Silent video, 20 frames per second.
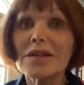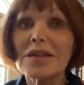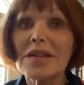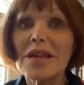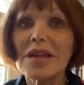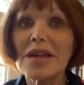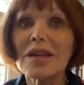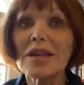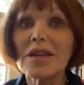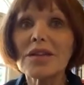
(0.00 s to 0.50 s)

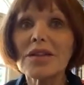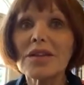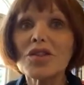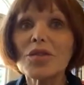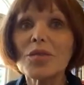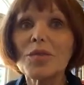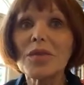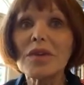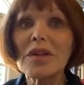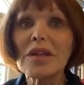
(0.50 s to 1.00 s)
tended
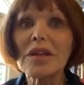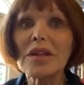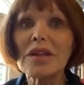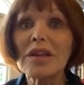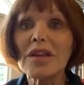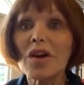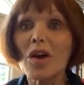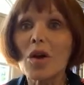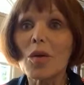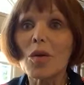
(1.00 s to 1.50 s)
to be
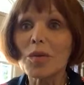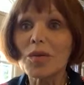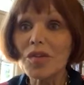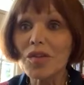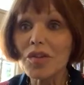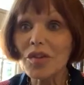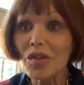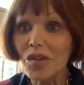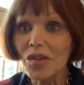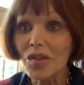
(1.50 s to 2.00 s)
the
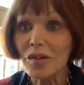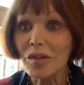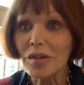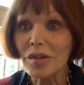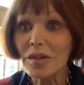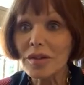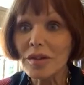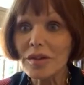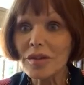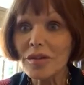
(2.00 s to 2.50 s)
opposition
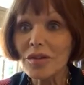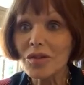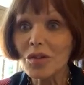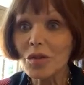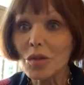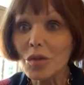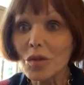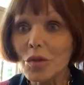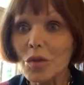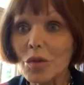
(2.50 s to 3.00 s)

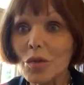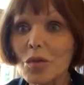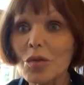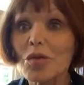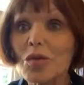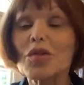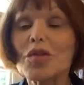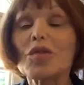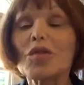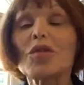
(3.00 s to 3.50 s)
to
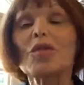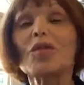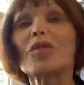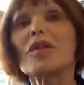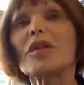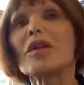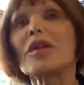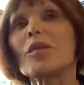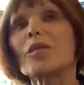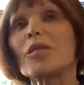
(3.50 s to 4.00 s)
the
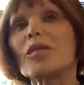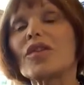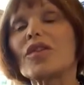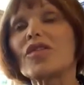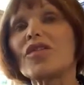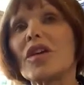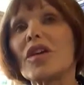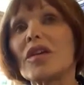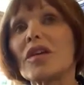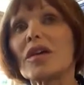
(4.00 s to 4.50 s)
Liberal
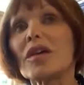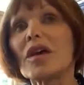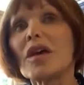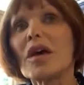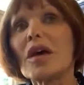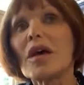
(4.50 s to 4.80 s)
agenda.